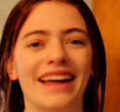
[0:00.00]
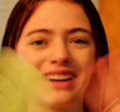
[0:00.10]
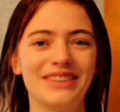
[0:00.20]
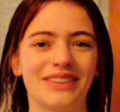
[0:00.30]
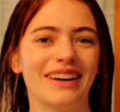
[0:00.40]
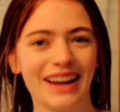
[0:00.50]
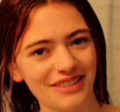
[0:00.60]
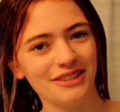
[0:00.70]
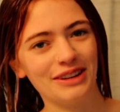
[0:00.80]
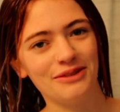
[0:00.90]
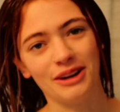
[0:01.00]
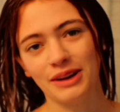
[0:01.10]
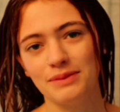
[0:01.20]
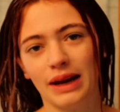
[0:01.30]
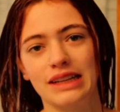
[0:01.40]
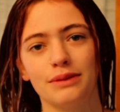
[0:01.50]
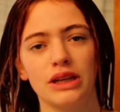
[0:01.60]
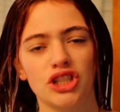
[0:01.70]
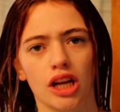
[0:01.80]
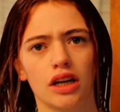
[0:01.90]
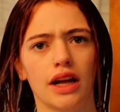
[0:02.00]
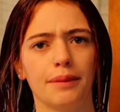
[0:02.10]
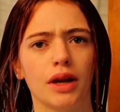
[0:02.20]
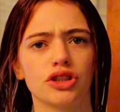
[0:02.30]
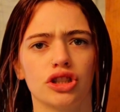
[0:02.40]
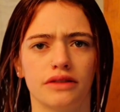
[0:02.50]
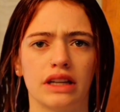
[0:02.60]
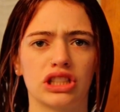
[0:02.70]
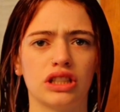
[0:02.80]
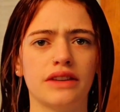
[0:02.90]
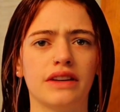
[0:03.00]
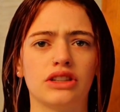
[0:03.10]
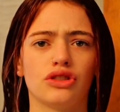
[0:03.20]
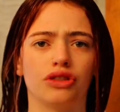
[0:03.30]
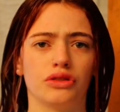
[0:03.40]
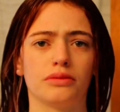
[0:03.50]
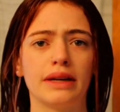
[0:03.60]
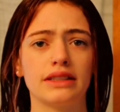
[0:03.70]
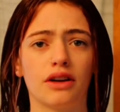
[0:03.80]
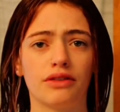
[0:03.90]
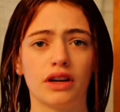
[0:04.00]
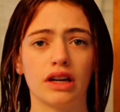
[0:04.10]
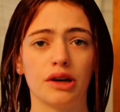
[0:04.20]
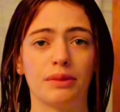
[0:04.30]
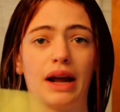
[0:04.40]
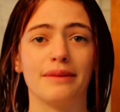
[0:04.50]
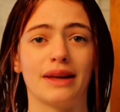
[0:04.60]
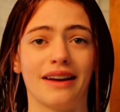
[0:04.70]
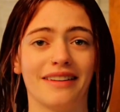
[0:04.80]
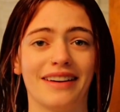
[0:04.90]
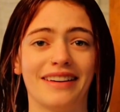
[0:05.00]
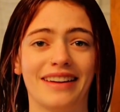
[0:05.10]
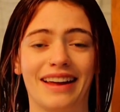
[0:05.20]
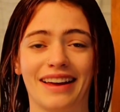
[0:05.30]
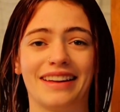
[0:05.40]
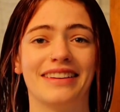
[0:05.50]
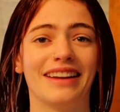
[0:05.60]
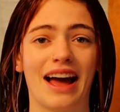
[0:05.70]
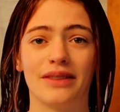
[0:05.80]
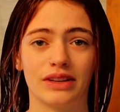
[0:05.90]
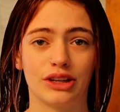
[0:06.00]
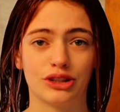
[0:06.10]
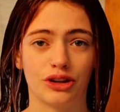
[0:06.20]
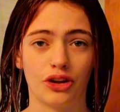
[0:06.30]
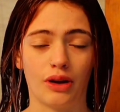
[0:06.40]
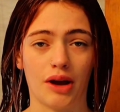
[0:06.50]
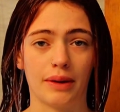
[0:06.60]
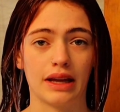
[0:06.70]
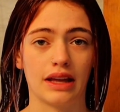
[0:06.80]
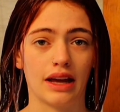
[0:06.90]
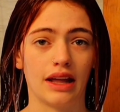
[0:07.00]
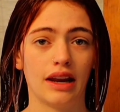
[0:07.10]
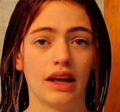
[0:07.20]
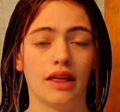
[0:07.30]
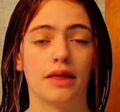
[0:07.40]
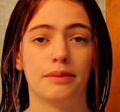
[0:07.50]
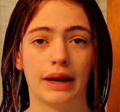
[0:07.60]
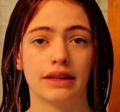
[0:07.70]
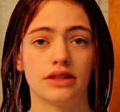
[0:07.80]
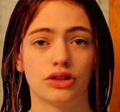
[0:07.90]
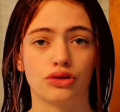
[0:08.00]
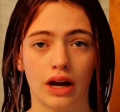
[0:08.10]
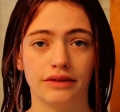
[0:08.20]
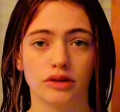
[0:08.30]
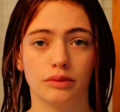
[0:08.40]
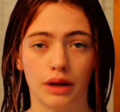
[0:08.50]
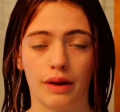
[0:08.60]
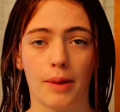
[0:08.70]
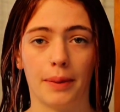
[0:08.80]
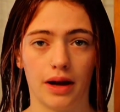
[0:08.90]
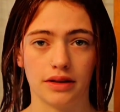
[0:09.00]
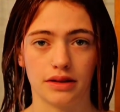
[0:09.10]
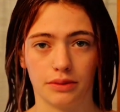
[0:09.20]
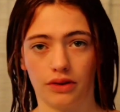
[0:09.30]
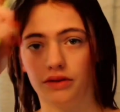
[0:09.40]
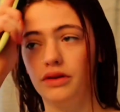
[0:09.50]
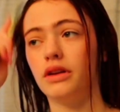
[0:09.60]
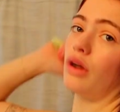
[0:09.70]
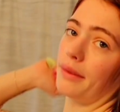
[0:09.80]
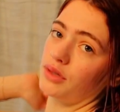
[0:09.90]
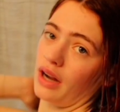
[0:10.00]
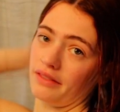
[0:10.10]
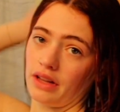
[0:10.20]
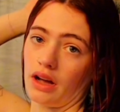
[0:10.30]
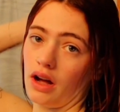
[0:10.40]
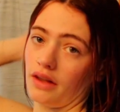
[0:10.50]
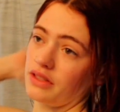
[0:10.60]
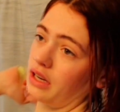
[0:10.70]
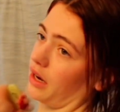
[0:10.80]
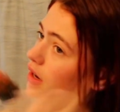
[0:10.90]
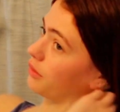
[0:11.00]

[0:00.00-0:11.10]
Good morning everyone and welcome back to my channel. I'm not sure I've actually even introduced myself on here, but I'm Kara and I'm going to show you how I get the best travel blowout possible. So I'm traveling often and I